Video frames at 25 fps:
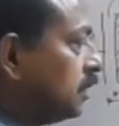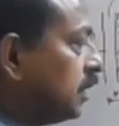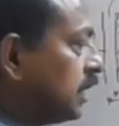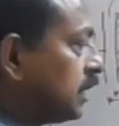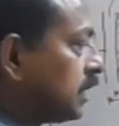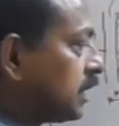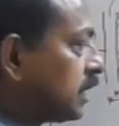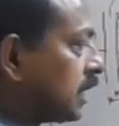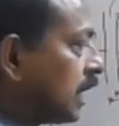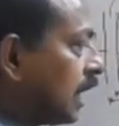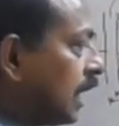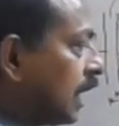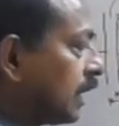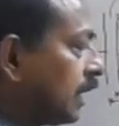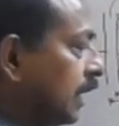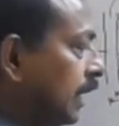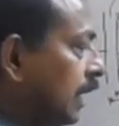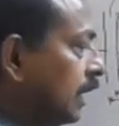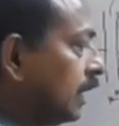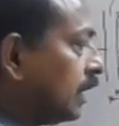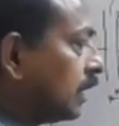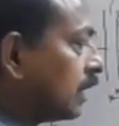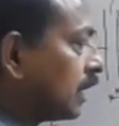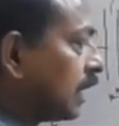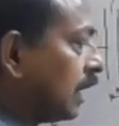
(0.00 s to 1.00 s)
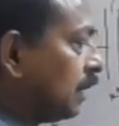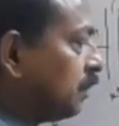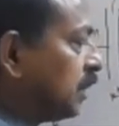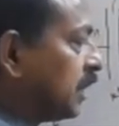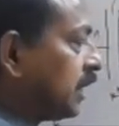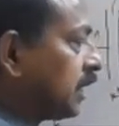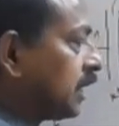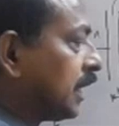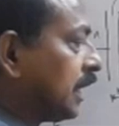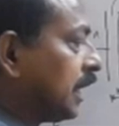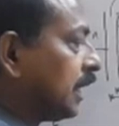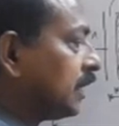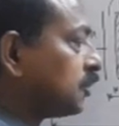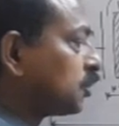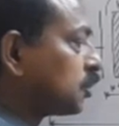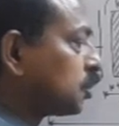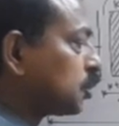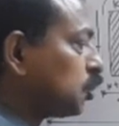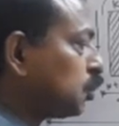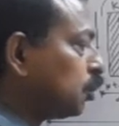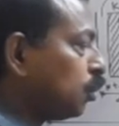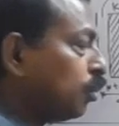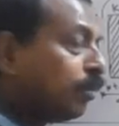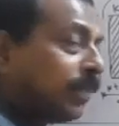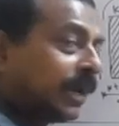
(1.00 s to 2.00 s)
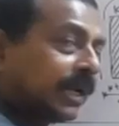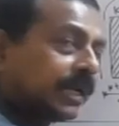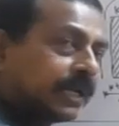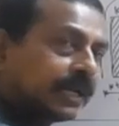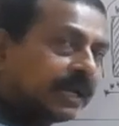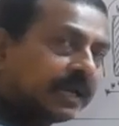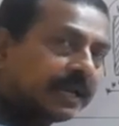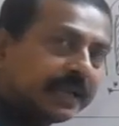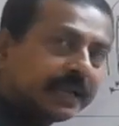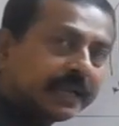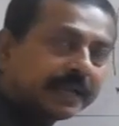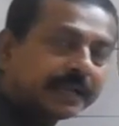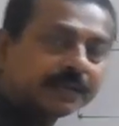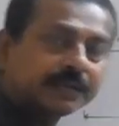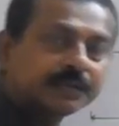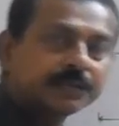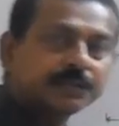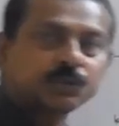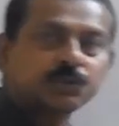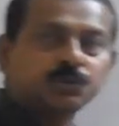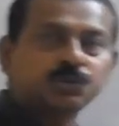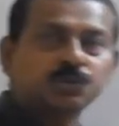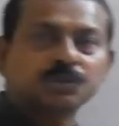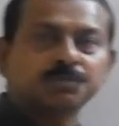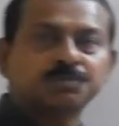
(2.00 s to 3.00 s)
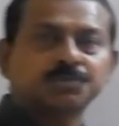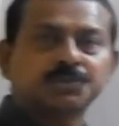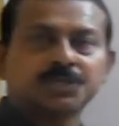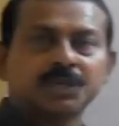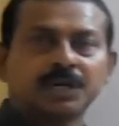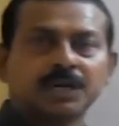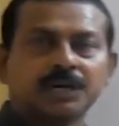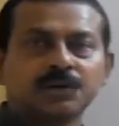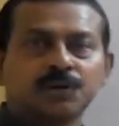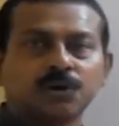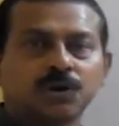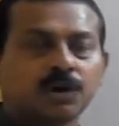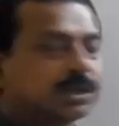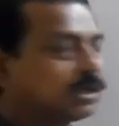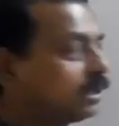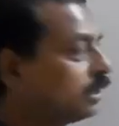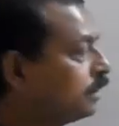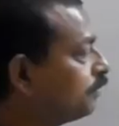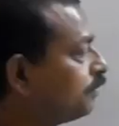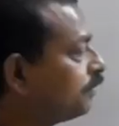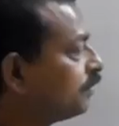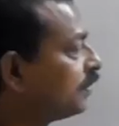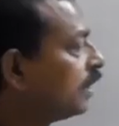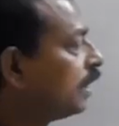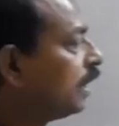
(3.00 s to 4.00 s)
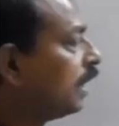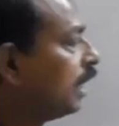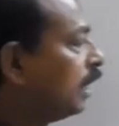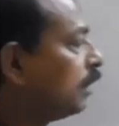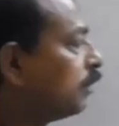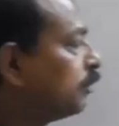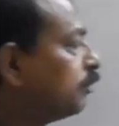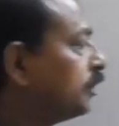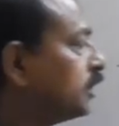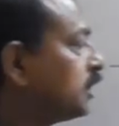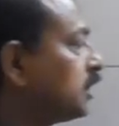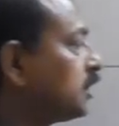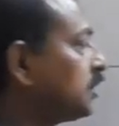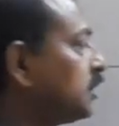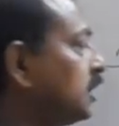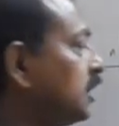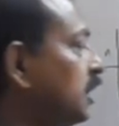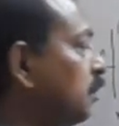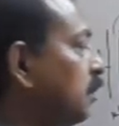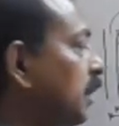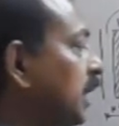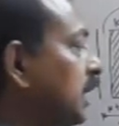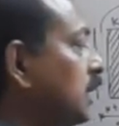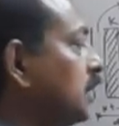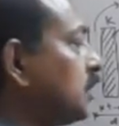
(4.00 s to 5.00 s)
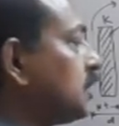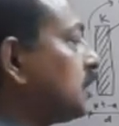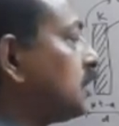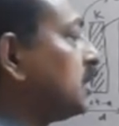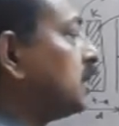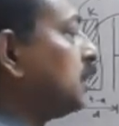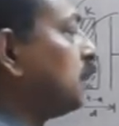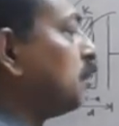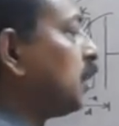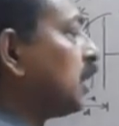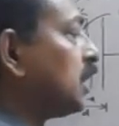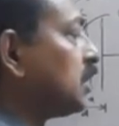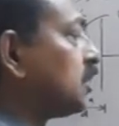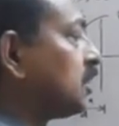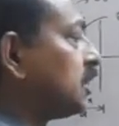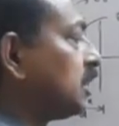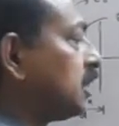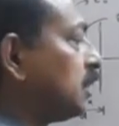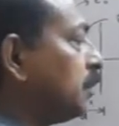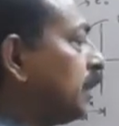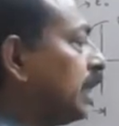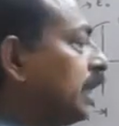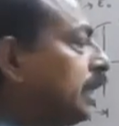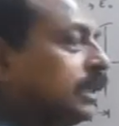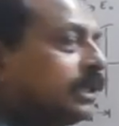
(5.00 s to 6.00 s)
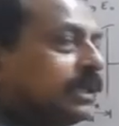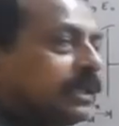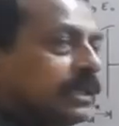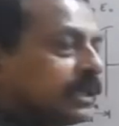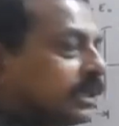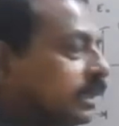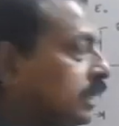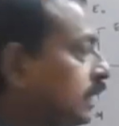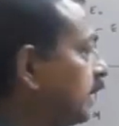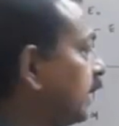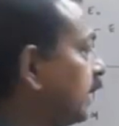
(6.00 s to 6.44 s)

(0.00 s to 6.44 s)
This again can be written as Q by A into epsilon naught, which is D minus T plus T by